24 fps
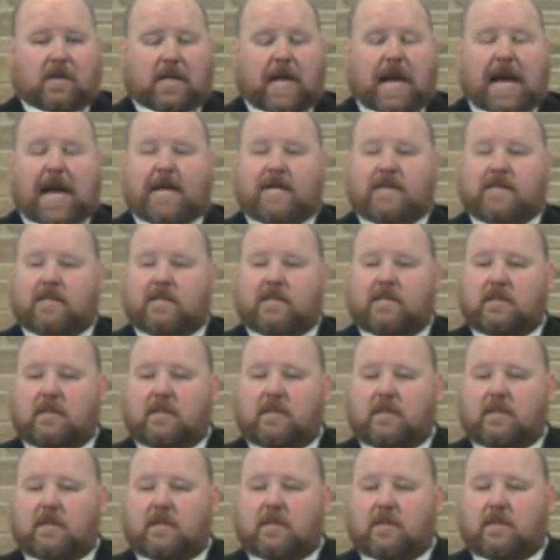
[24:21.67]
Guys,
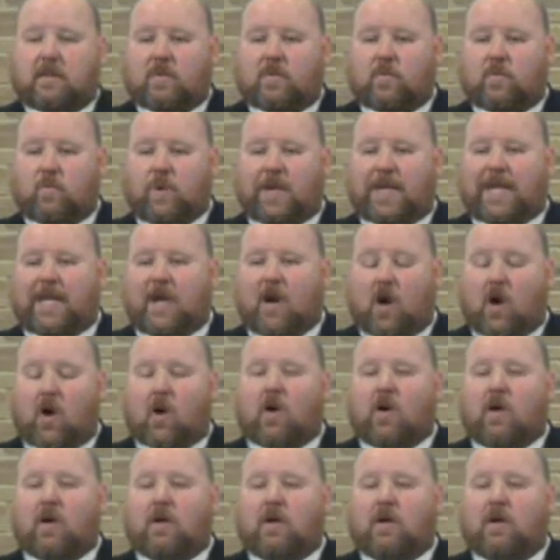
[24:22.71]
we
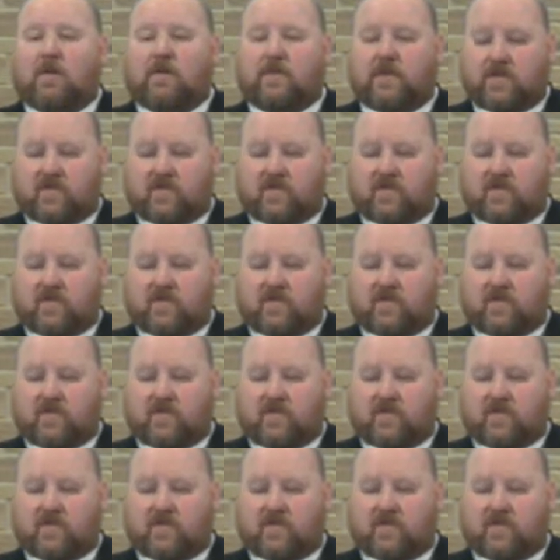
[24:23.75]
are